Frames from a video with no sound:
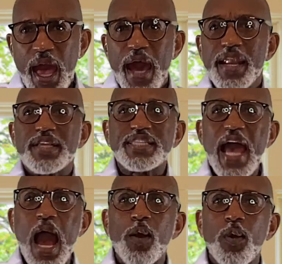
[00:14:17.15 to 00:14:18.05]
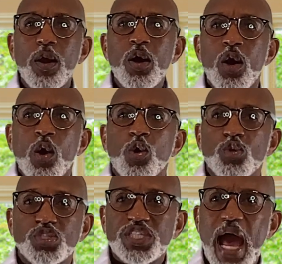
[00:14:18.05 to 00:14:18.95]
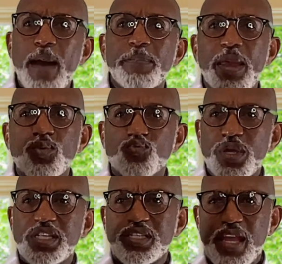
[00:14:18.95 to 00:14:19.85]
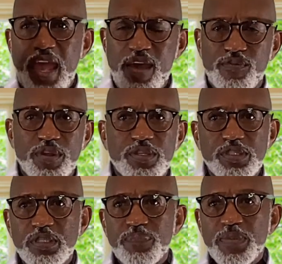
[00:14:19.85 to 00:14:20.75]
and a tower whose top may reach the heavens,